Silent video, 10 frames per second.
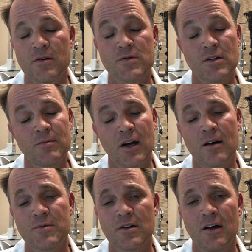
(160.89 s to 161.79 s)
And
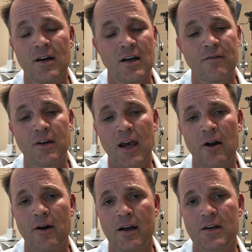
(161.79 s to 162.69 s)
sometimes if the
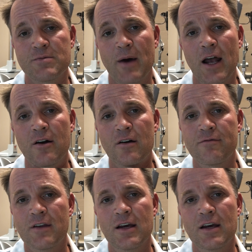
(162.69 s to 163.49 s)
cataract gets bad enough,